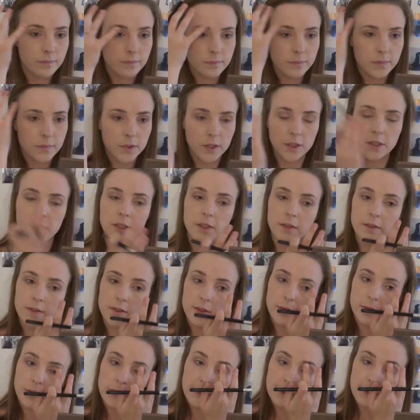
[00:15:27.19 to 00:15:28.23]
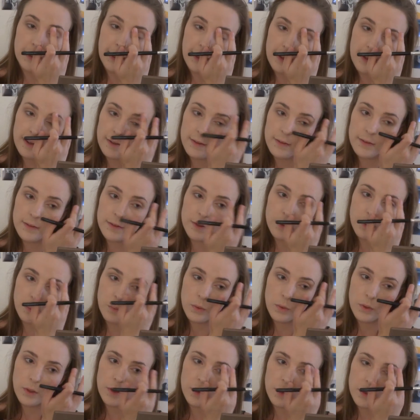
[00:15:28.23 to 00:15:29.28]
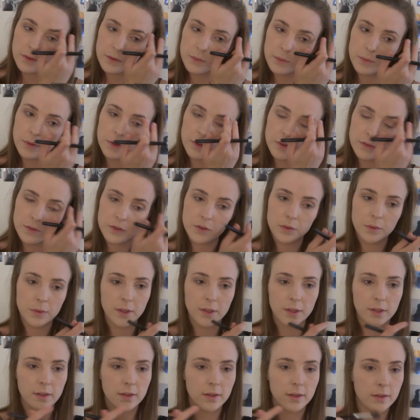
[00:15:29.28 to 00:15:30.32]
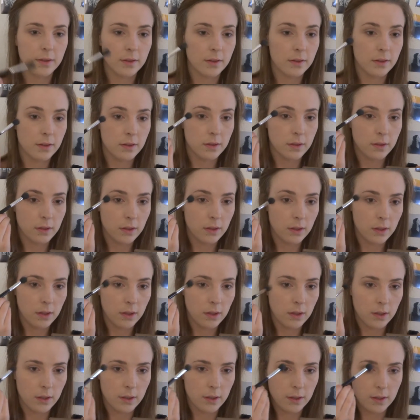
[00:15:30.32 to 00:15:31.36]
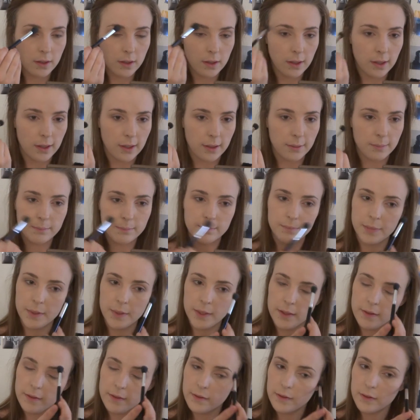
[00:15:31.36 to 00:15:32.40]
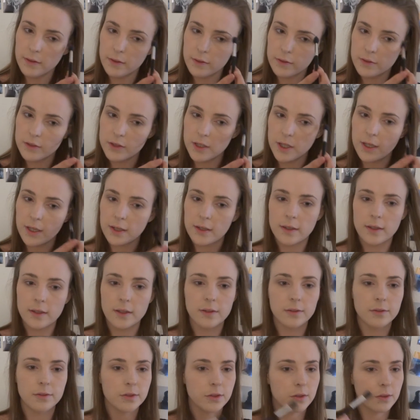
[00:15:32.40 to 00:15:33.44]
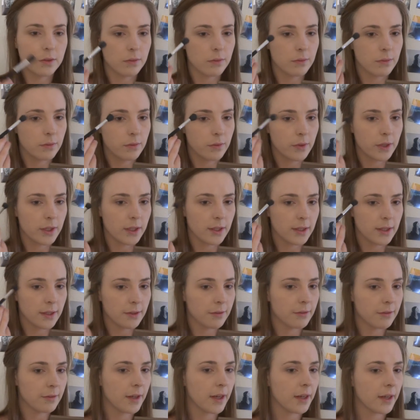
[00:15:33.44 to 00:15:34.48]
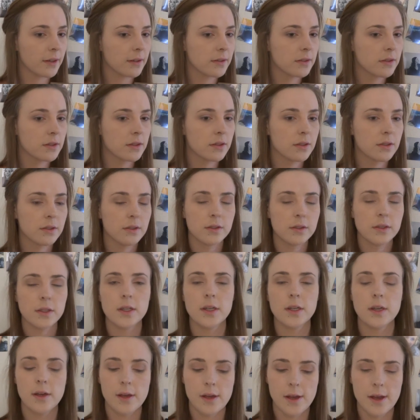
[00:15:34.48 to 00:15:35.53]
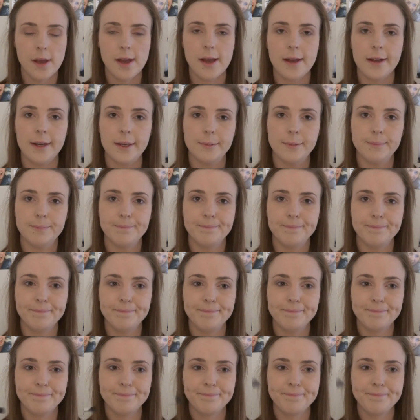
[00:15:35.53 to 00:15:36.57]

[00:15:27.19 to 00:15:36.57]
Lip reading: So you can still see it and it still works at what it's doing, but it's not dark enough to really affect. Like